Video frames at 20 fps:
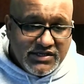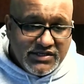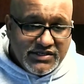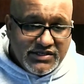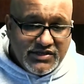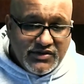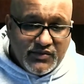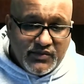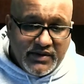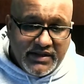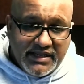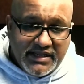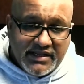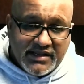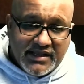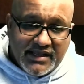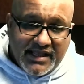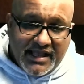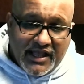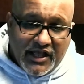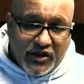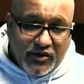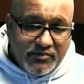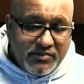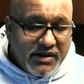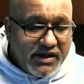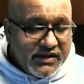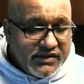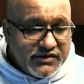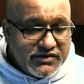Do we help
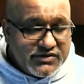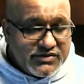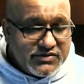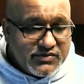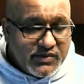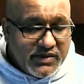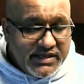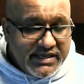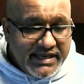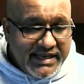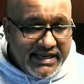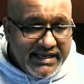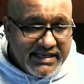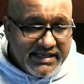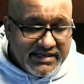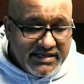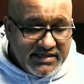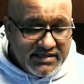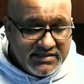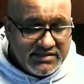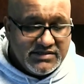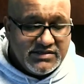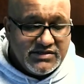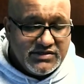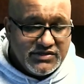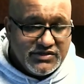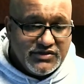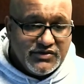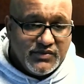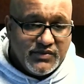others when needed?
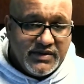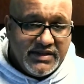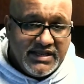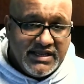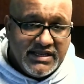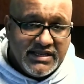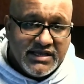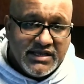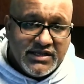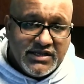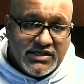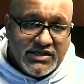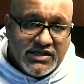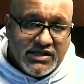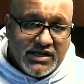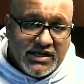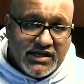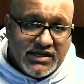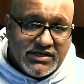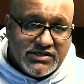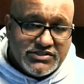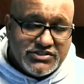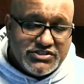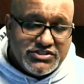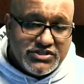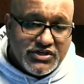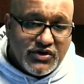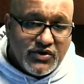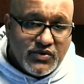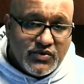Do we
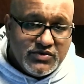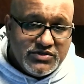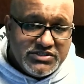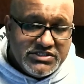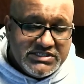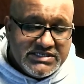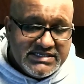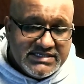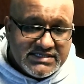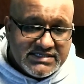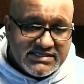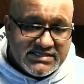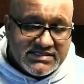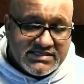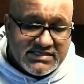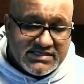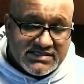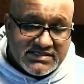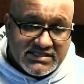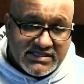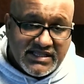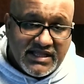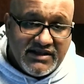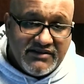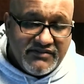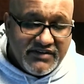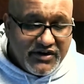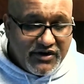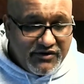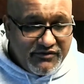show Jesus' love
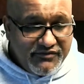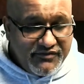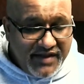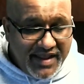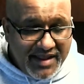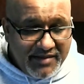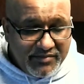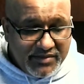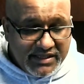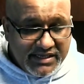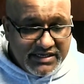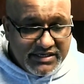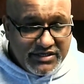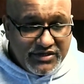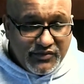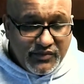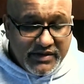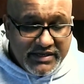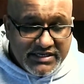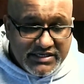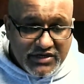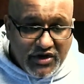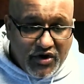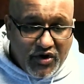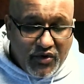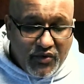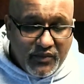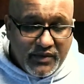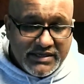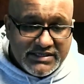in our family? Do we
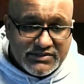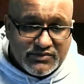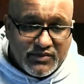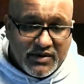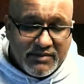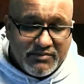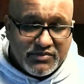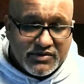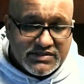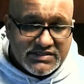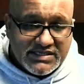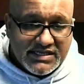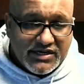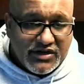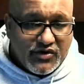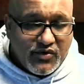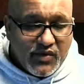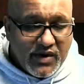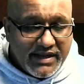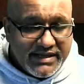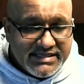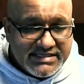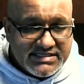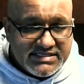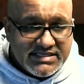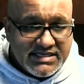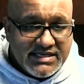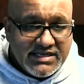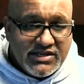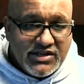always represent Christ
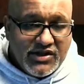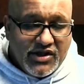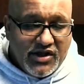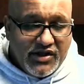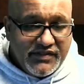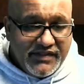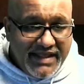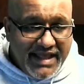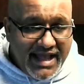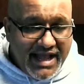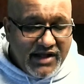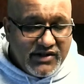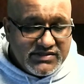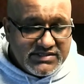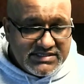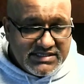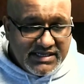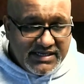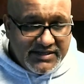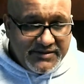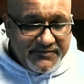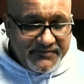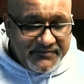on the outside?